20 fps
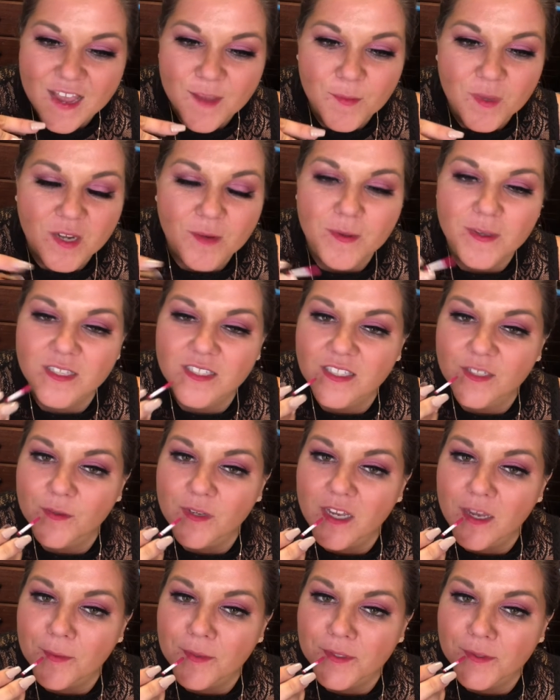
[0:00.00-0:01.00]
I made a mess. See
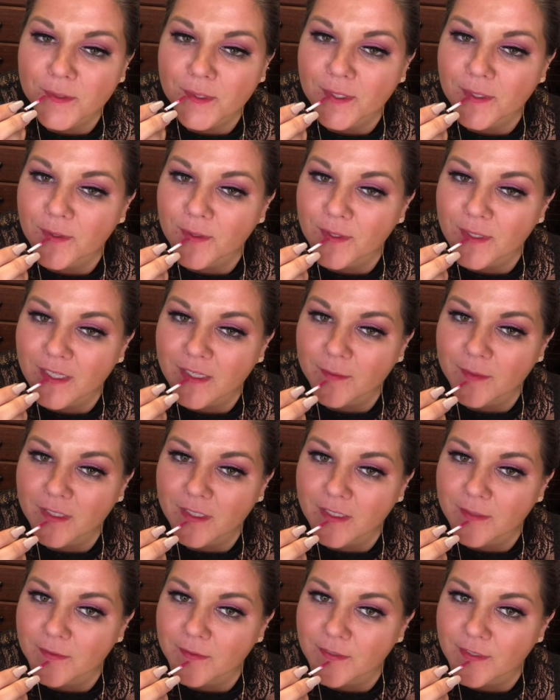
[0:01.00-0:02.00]
what happens when I don't line my
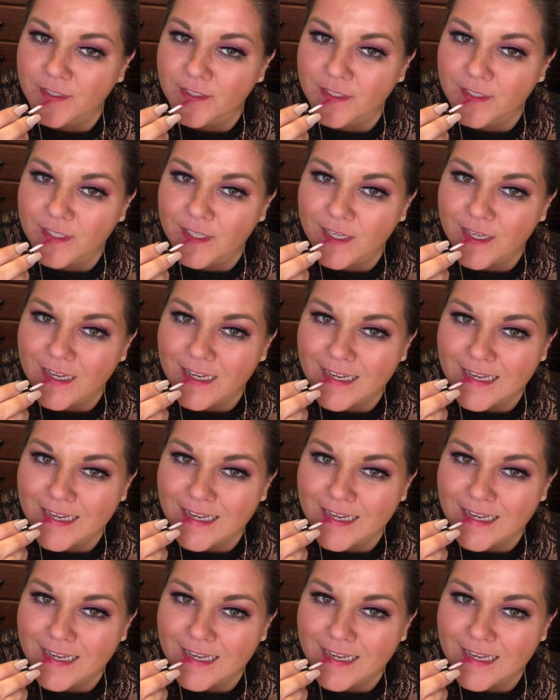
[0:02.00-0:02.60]
lips first?